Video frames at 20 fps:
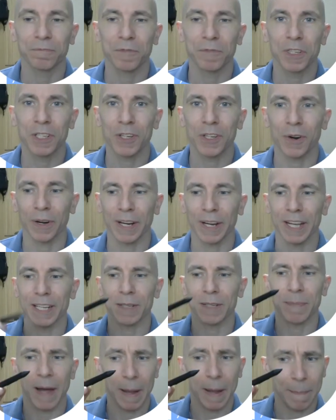Sorry guys,
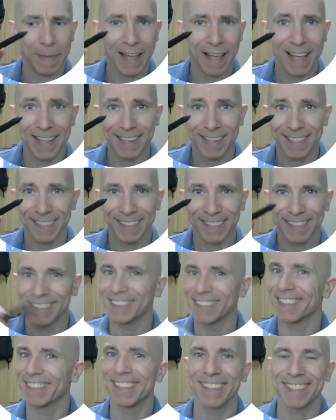my pen
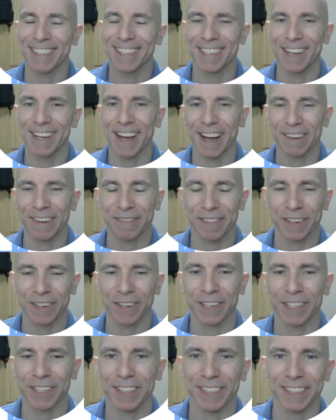is not very
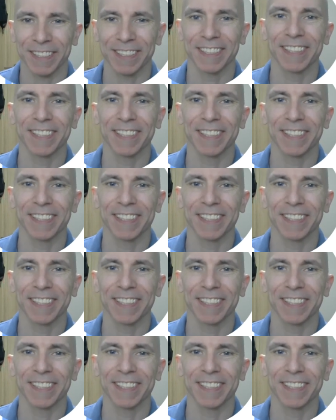good.